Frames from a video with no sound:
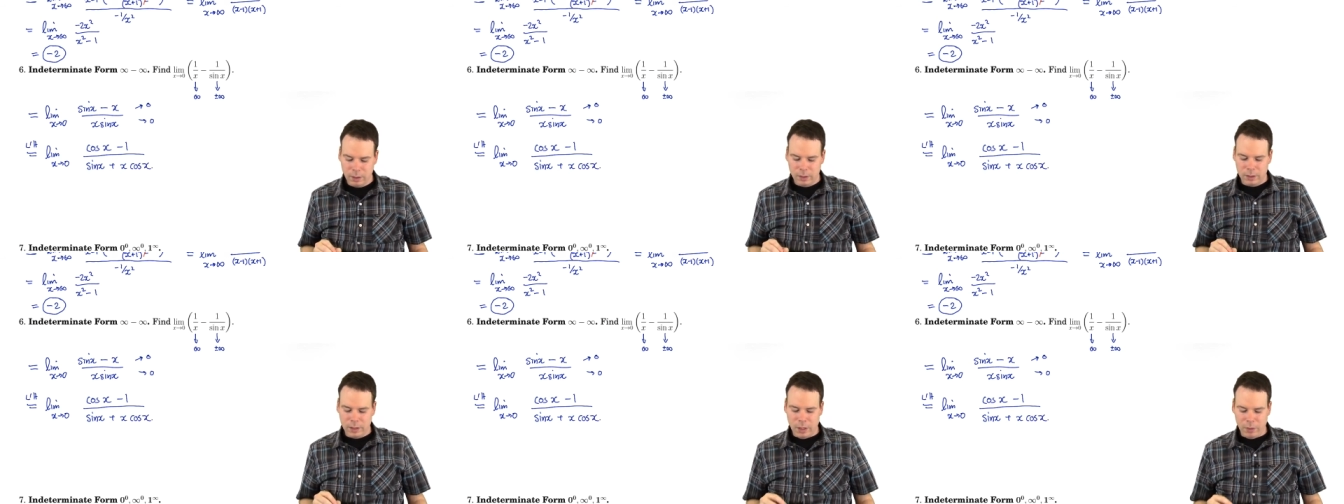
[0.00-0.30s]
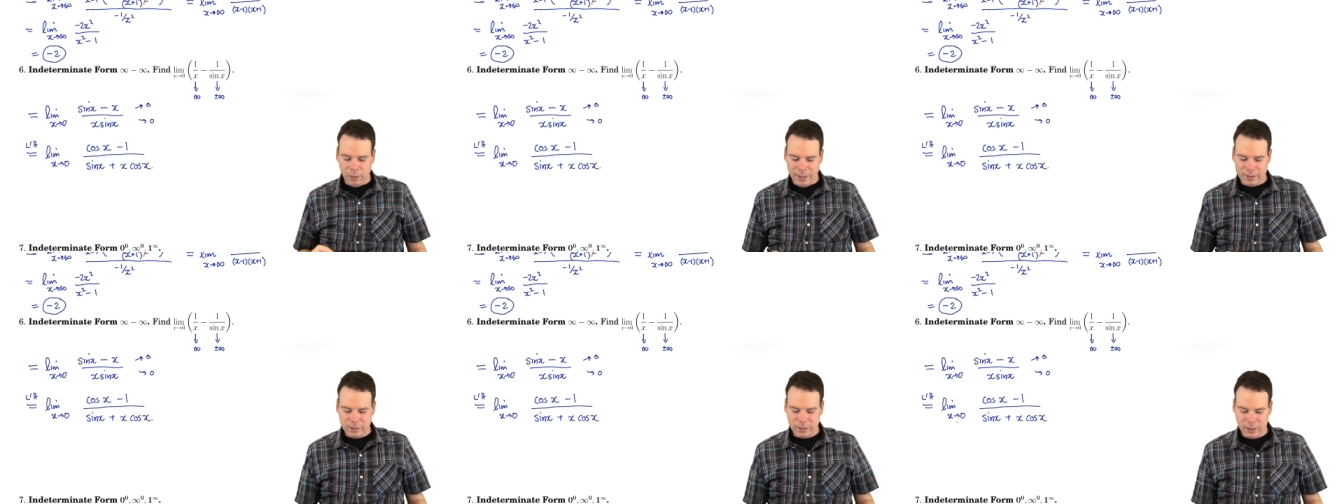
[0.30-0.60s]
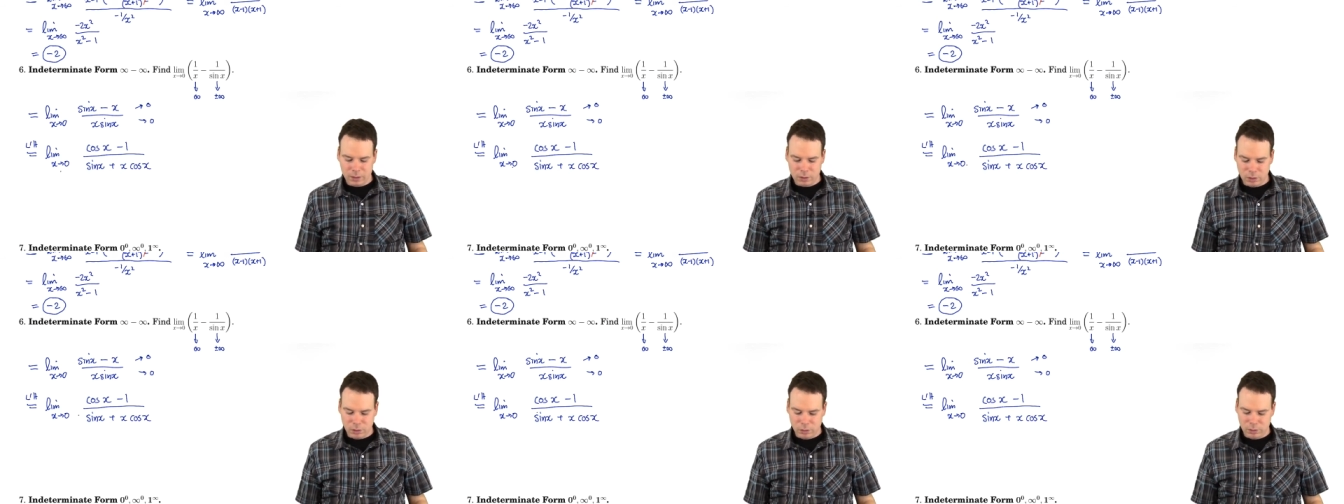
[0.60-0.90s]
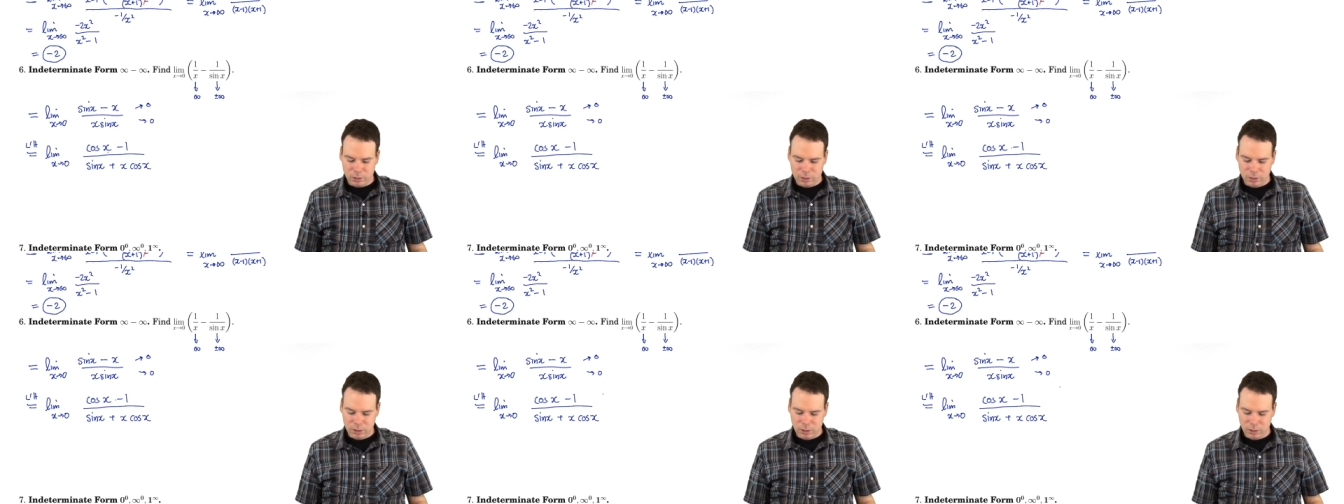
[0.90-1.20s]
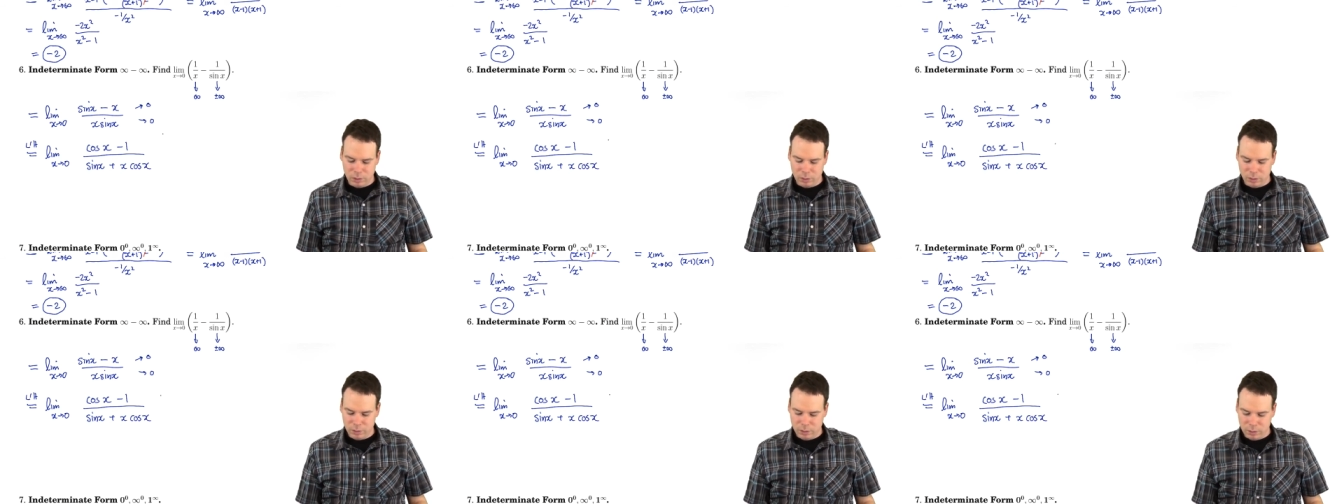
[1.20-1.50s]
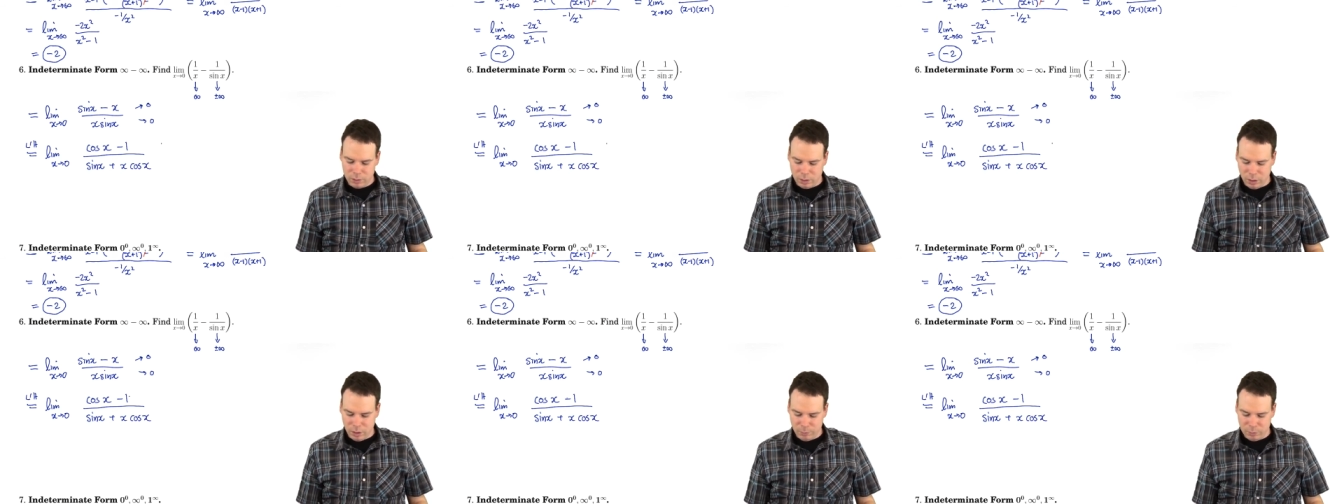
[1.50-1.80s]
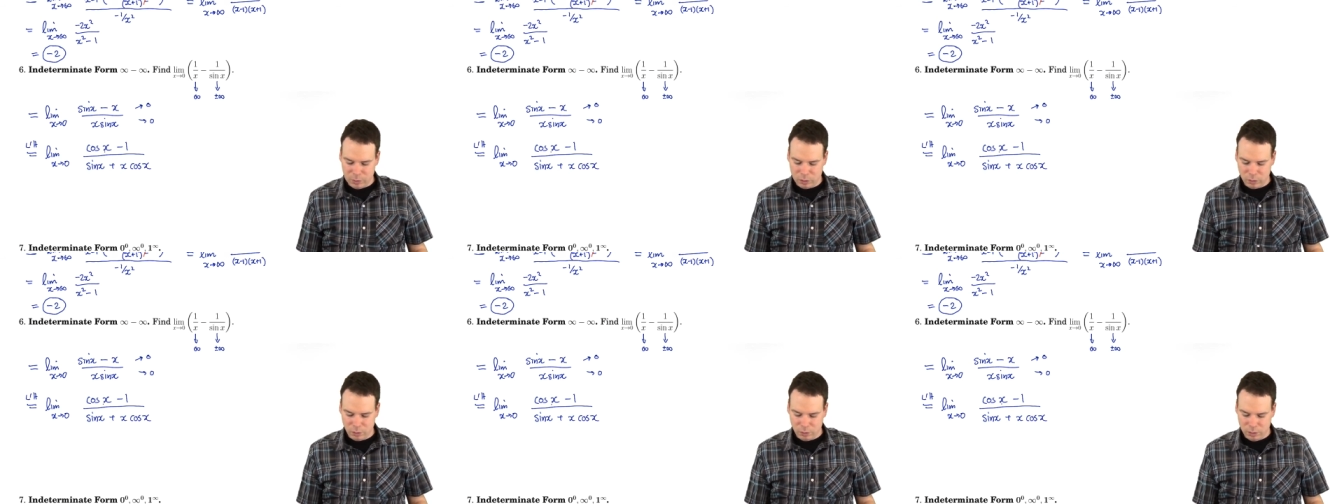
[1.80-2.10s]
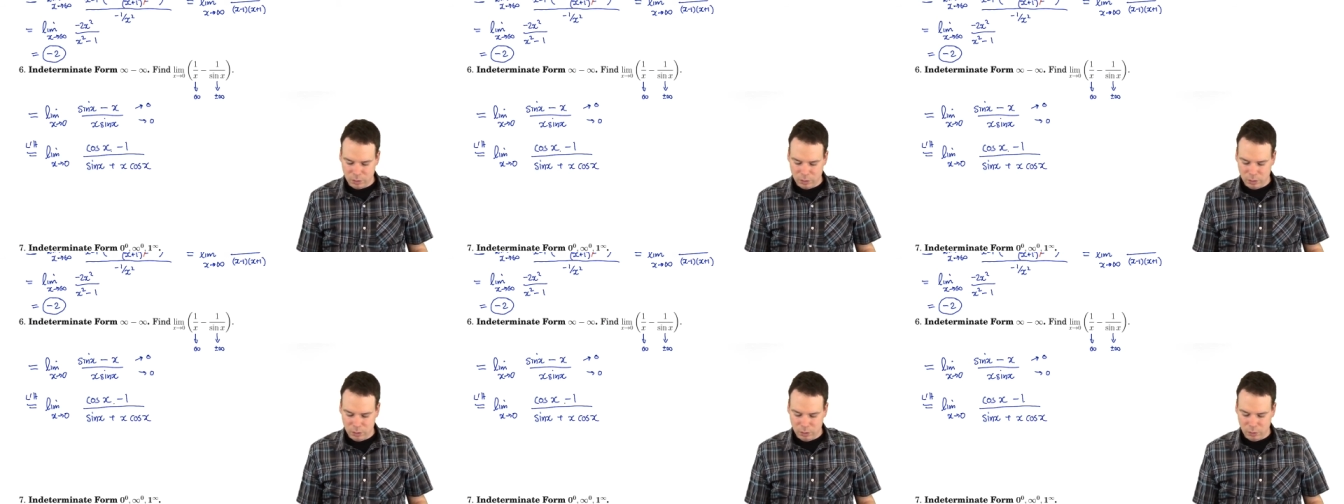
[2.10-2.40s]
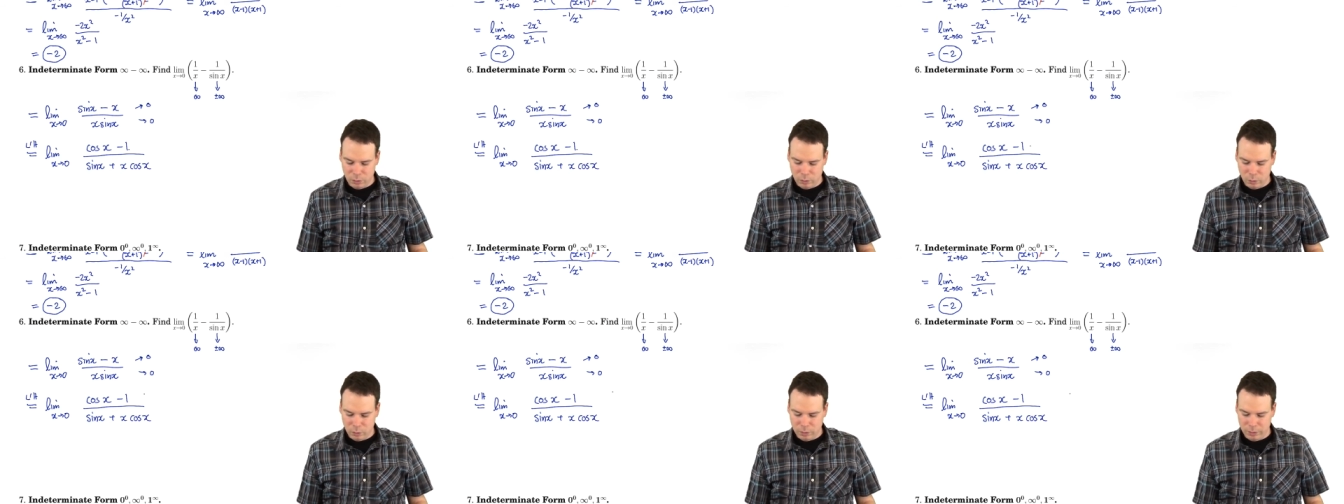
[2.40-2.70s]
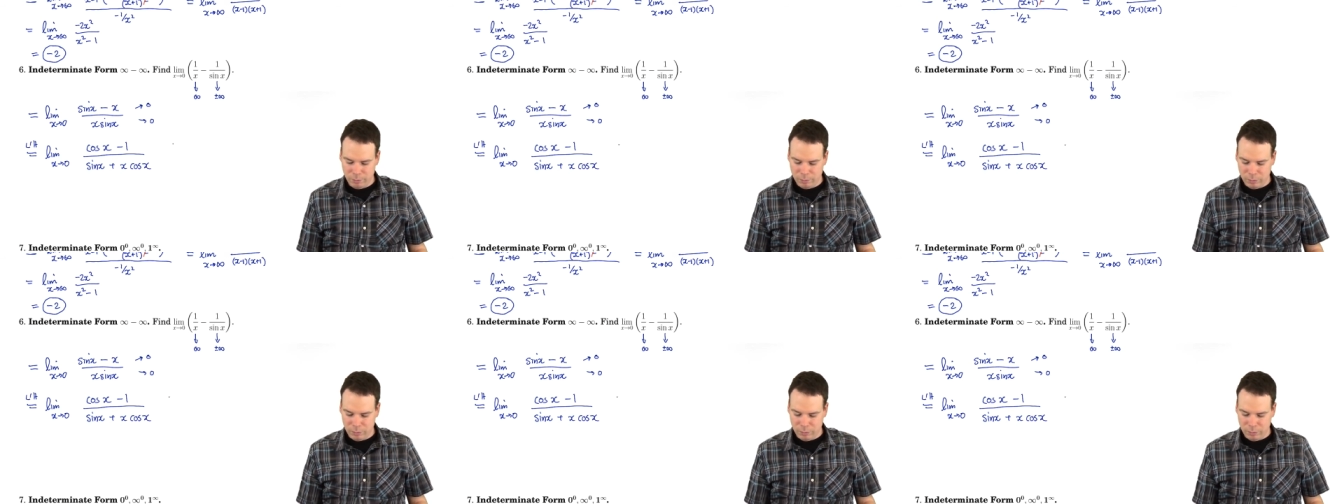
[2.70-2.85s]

Now as x goes to 0, the top is going to 1